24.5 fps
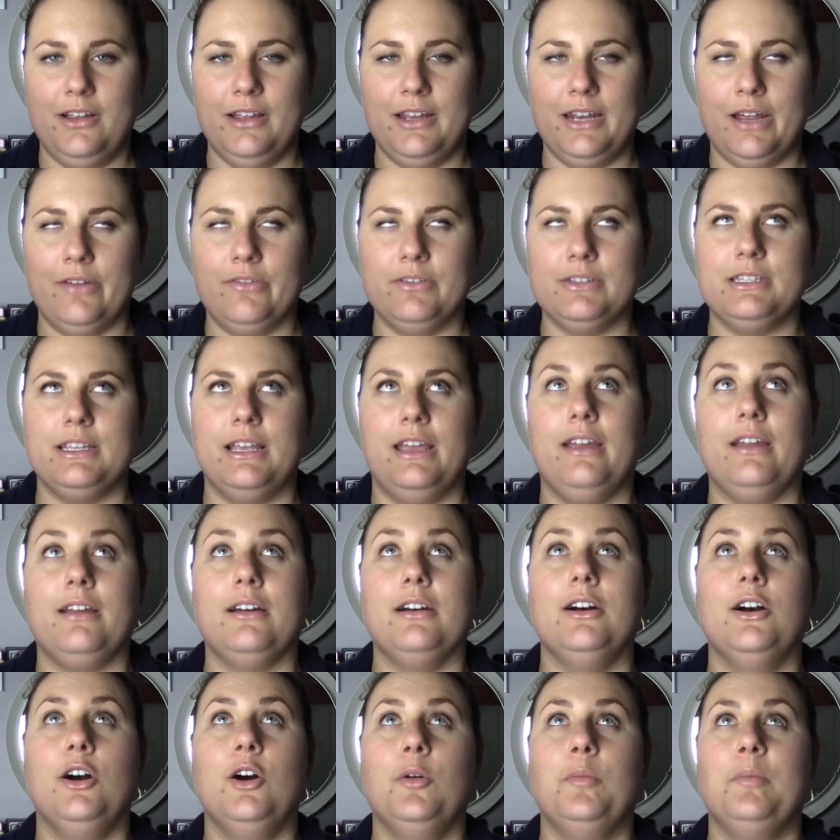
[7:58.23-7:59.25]
and I was like,
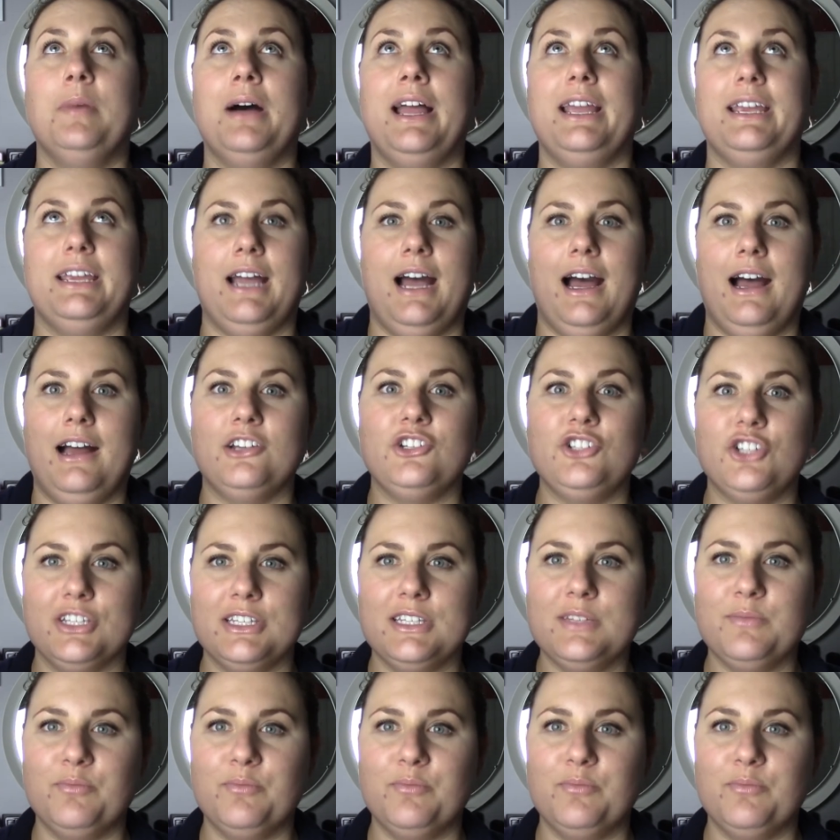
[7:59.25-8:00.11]
oh my gosh, it's